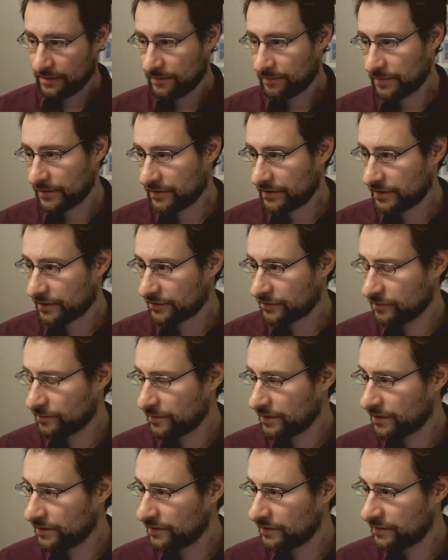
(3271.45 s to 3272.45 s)
But
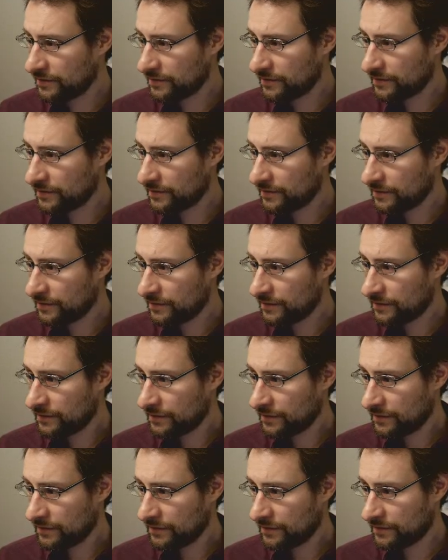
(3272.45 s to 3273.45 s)
argument
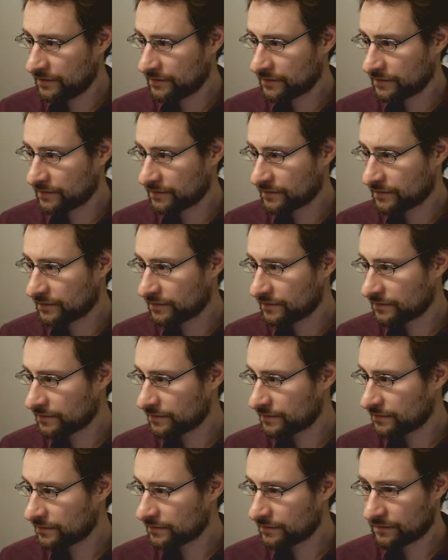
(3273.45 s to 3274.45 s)

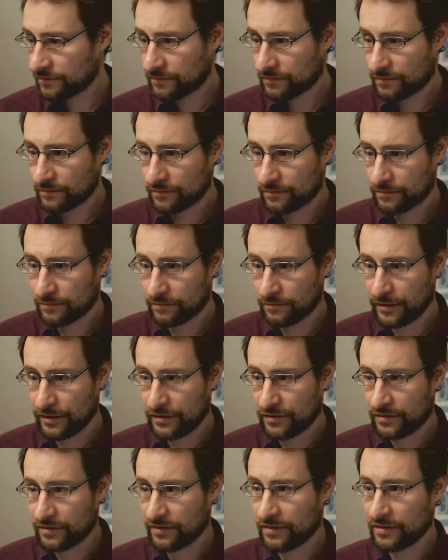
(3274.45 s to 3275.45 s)
is.
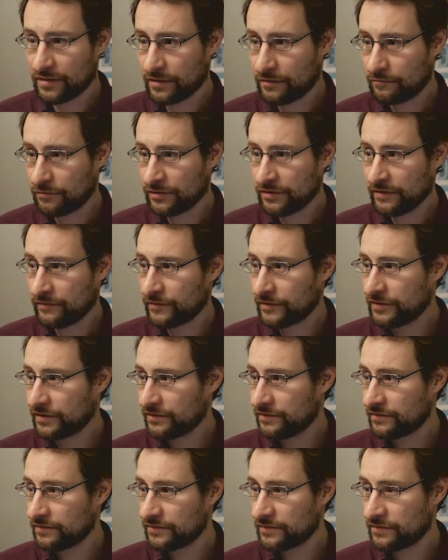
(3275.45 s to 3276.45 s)
Wait, did I? What have I
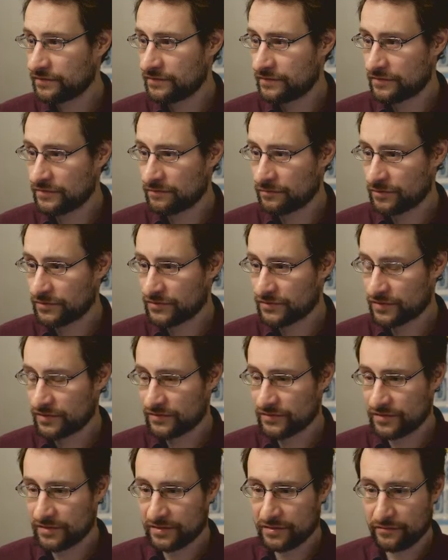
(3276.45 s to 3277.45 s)
done now? This just was
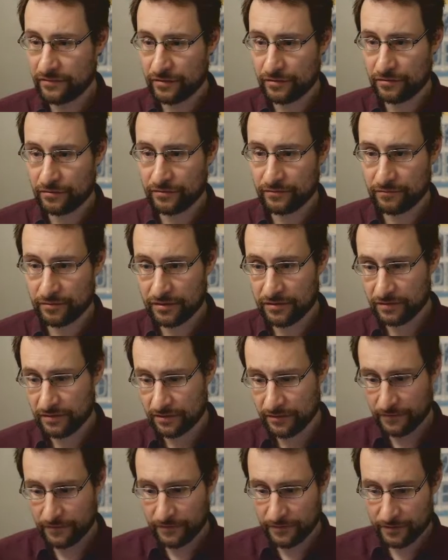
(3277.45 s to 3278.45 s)
just the other way around. What
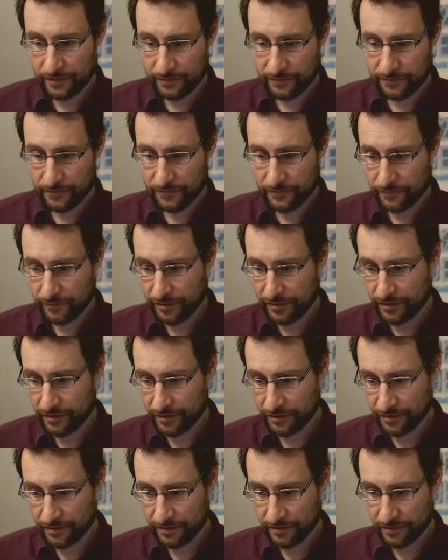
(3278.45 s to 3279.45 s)
have I
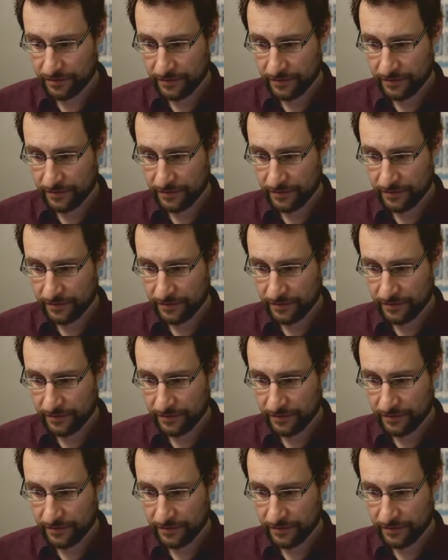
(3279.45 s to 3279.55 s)
freaking